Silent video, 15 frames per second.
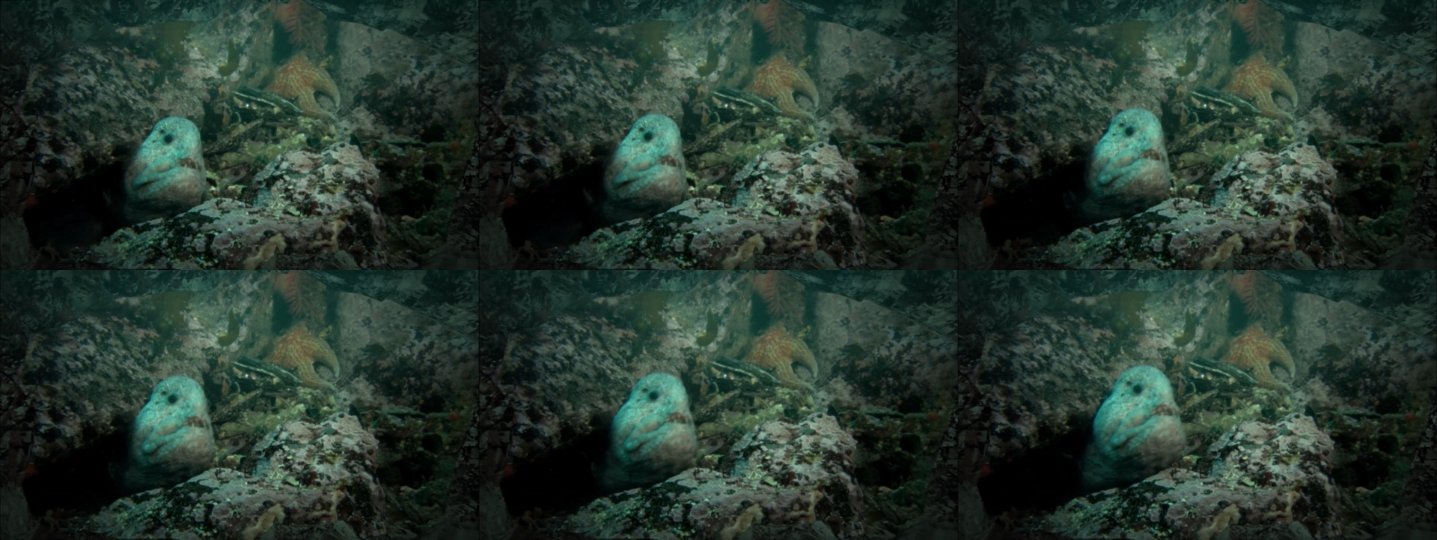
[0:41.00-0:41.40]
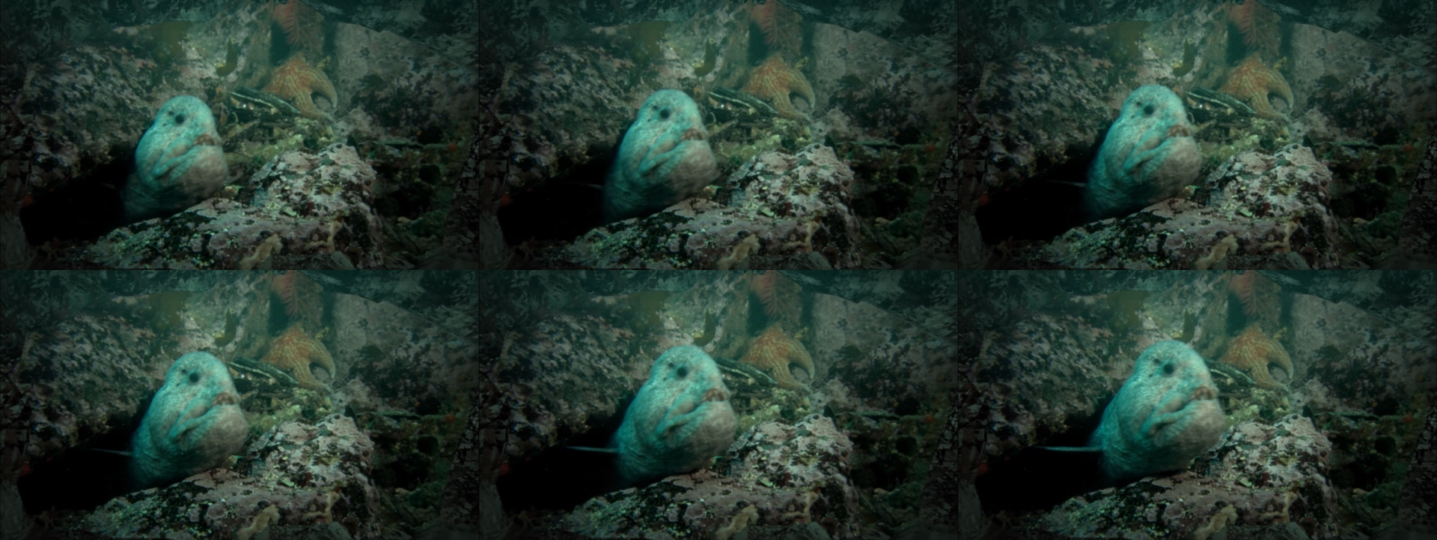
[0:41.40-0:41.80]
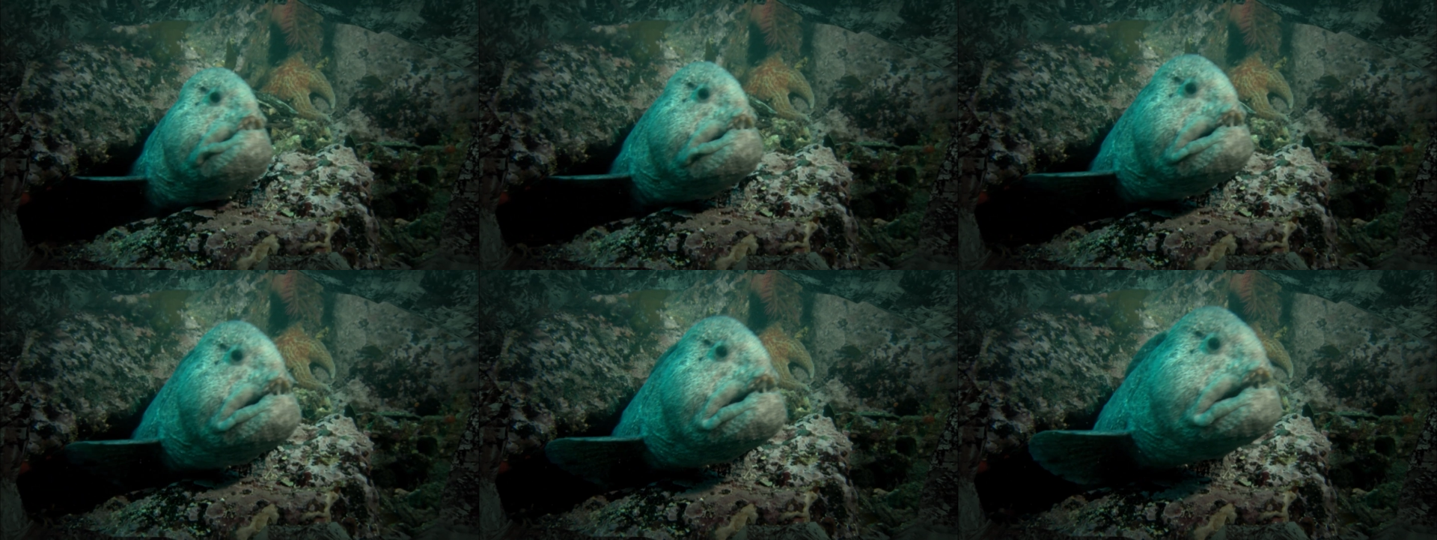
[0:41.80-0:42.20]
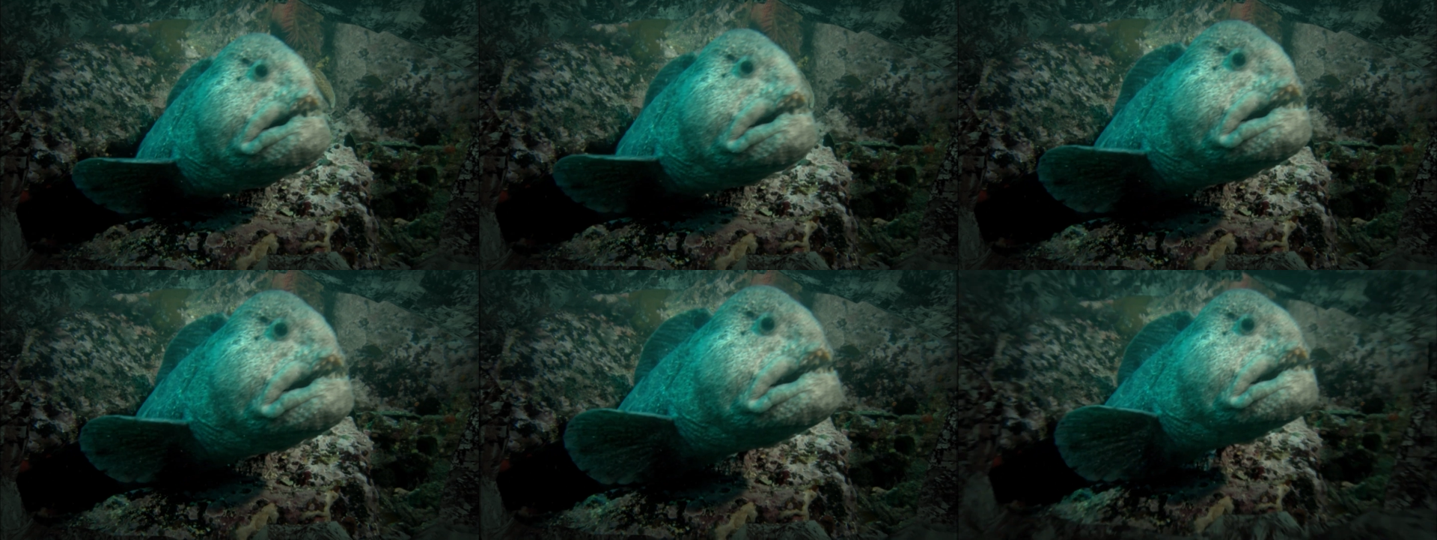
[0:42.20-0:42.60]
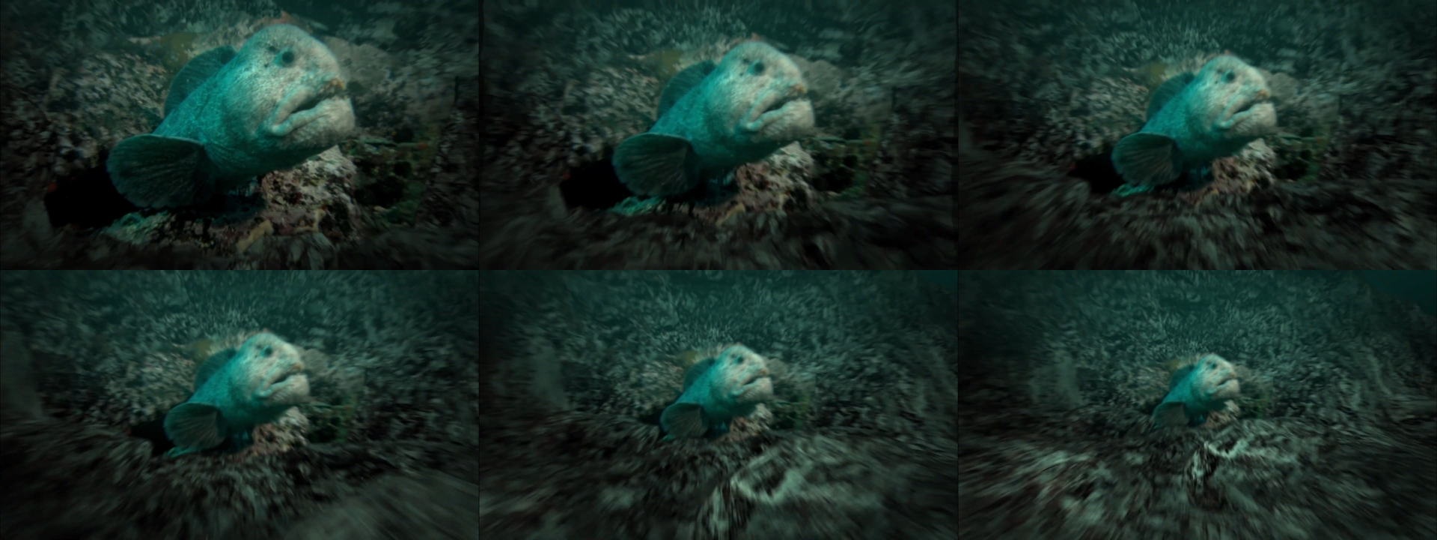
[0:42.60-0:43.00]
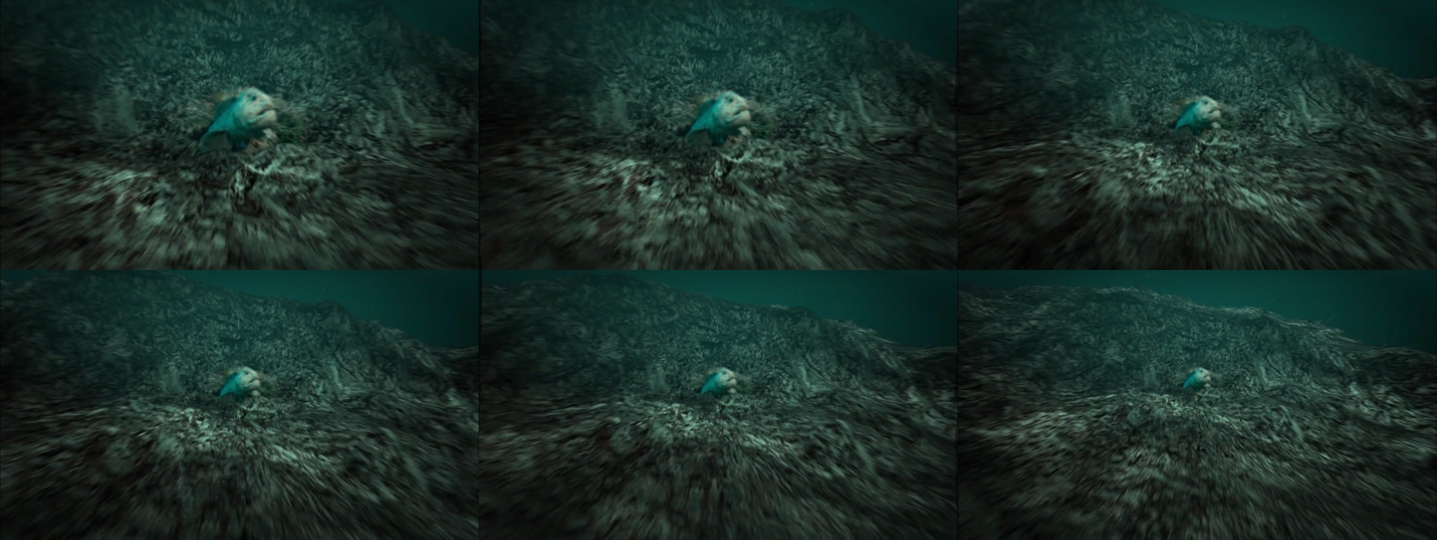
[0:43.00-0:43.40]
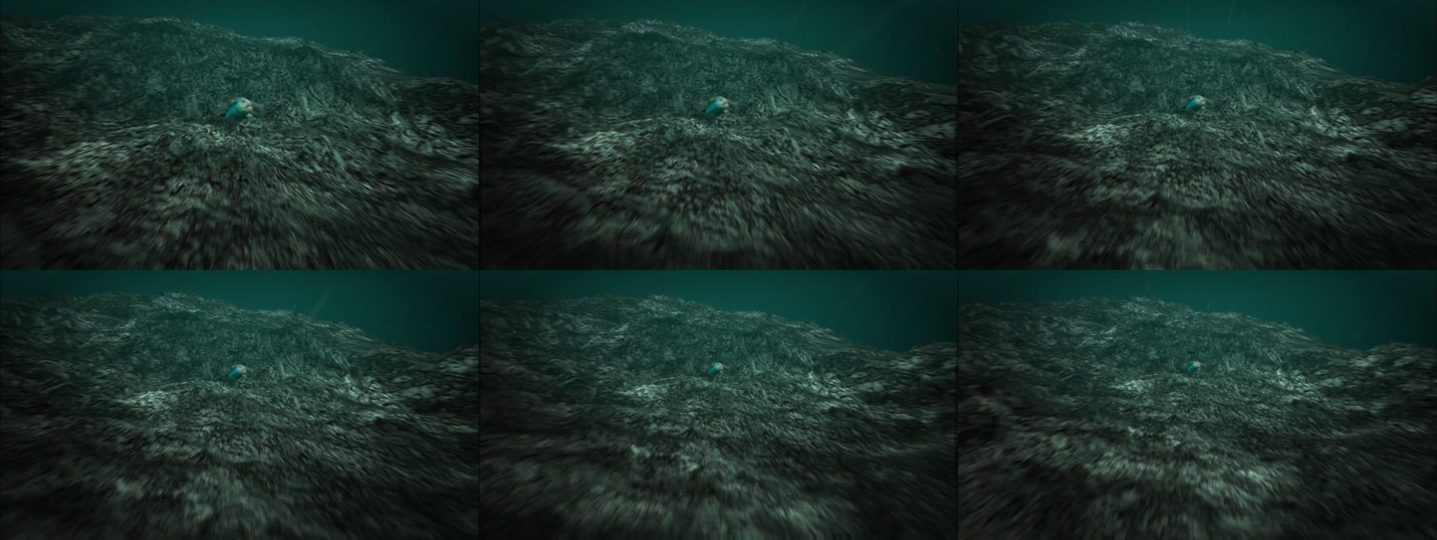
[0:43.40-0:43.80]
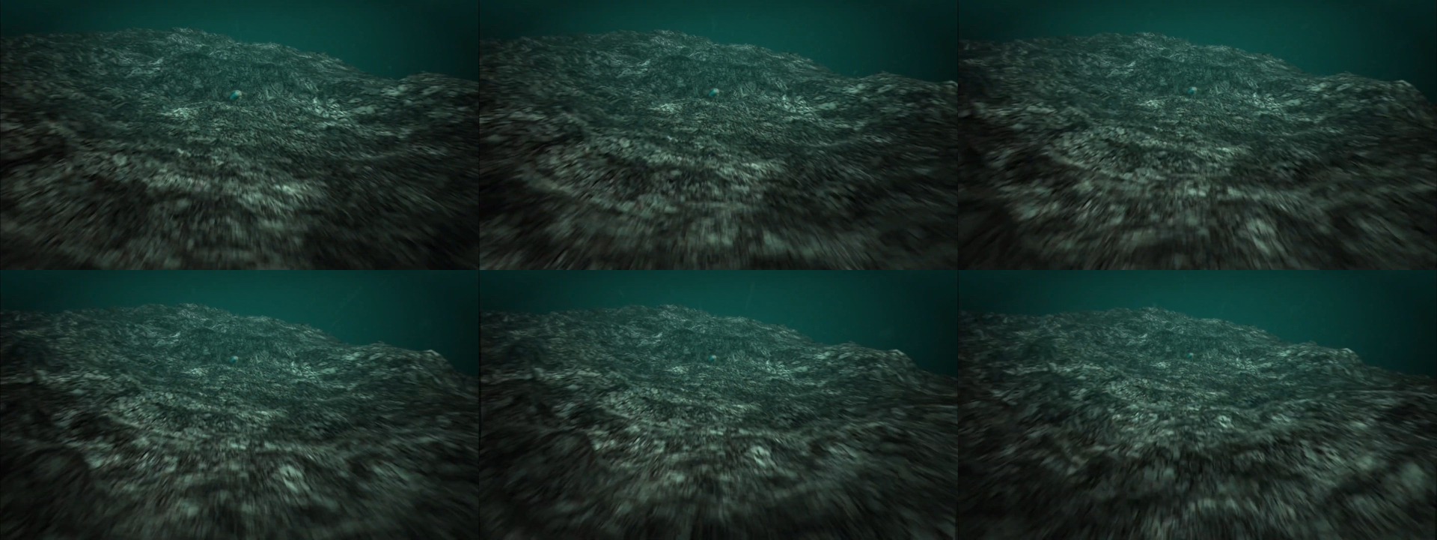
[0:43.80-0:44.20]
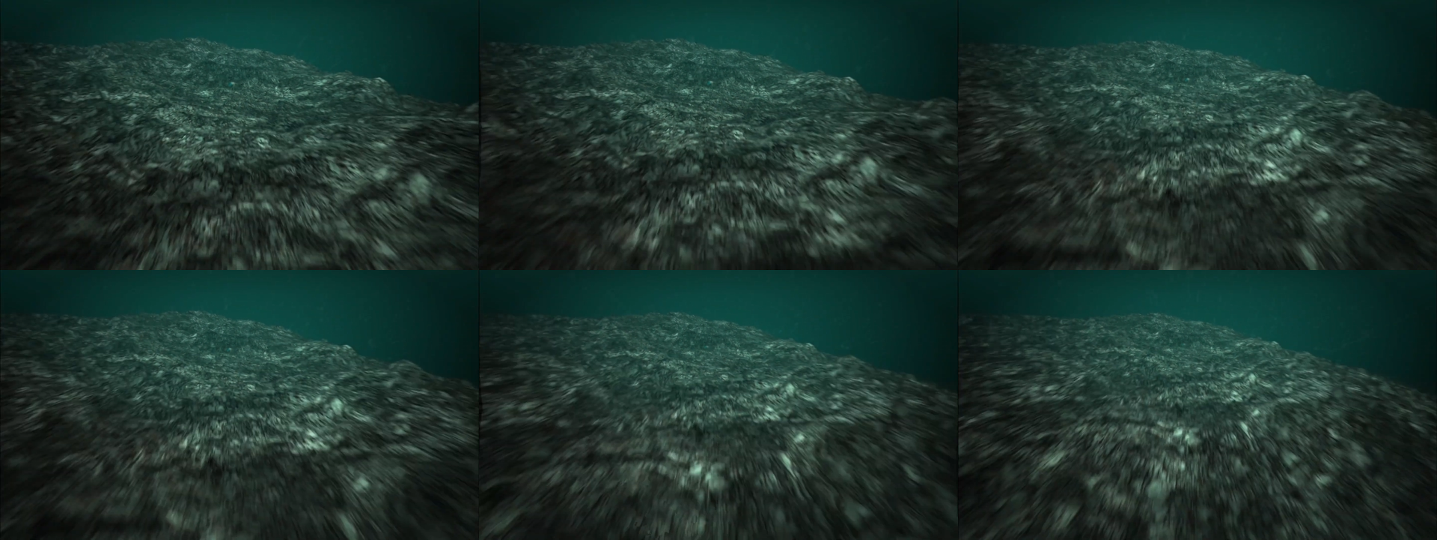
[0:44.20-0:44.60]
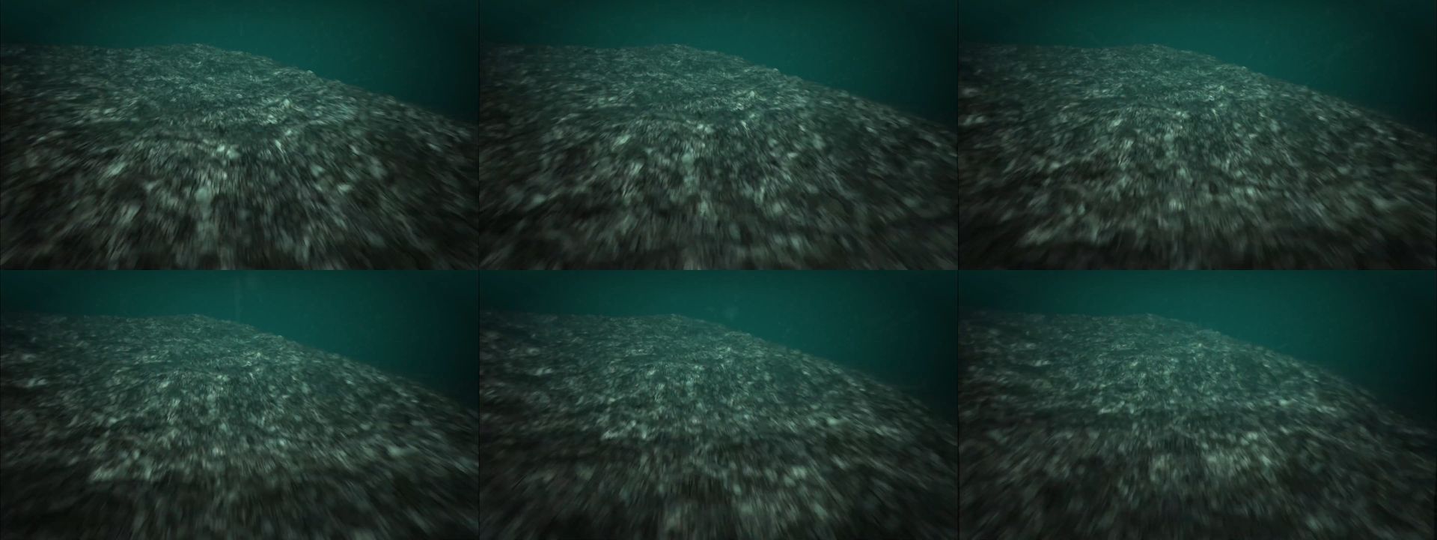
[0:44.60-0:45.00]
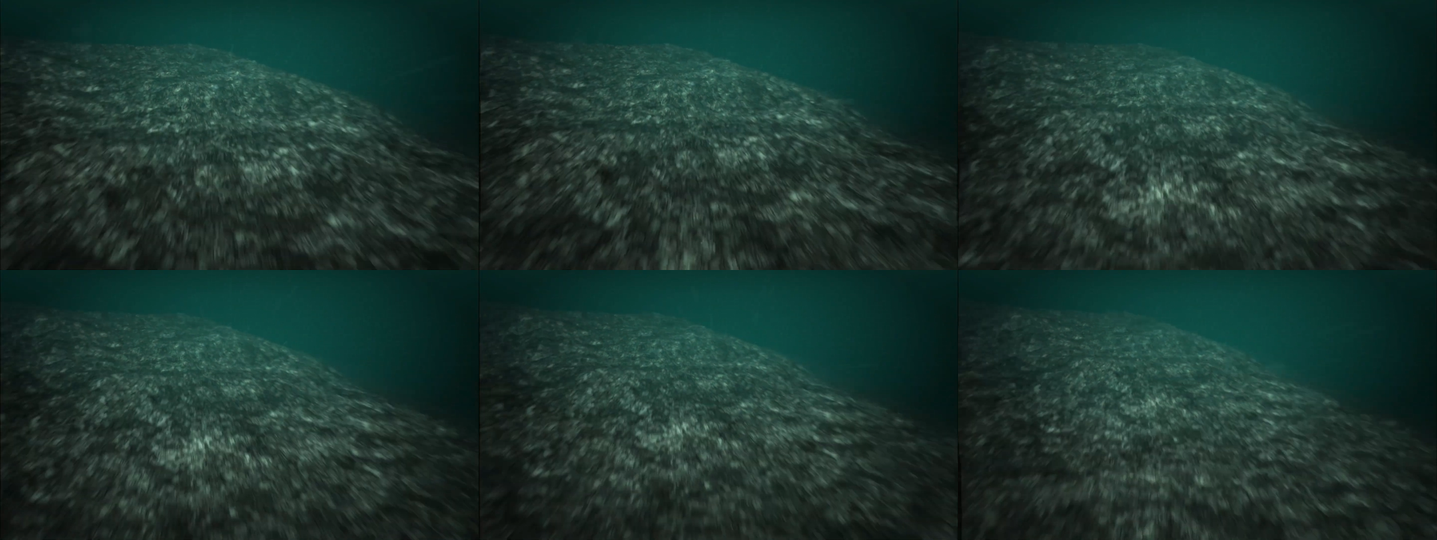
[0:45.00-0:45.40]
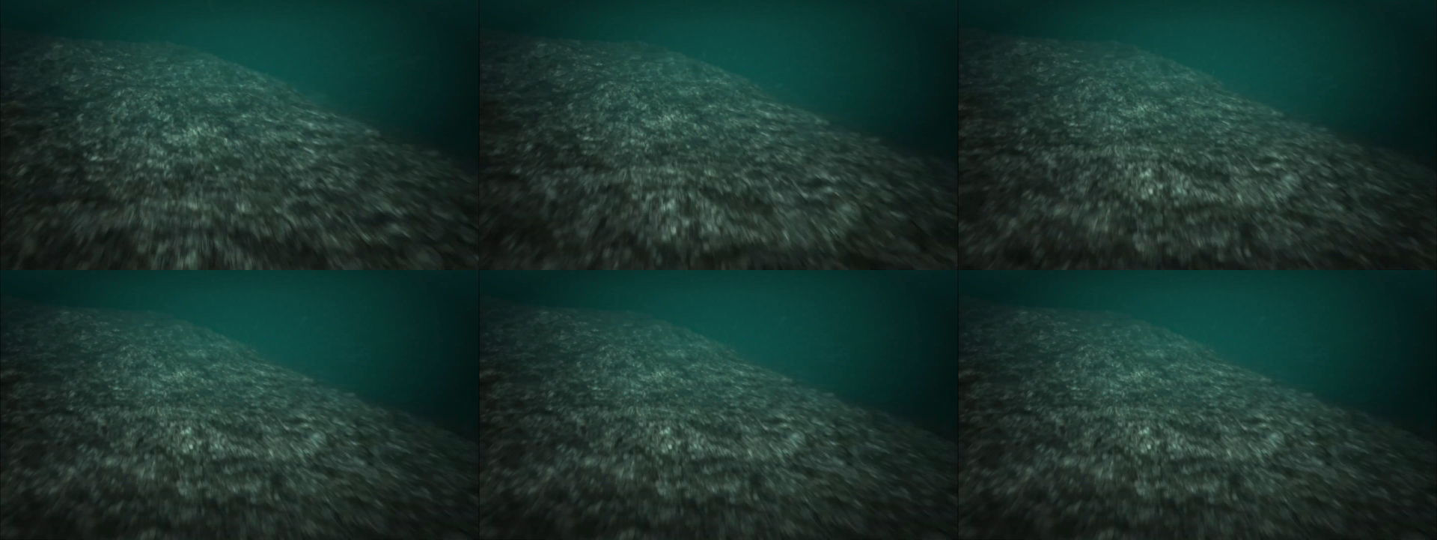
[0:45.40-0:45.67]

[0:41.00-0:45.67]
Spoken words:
[unreadable: no face in view]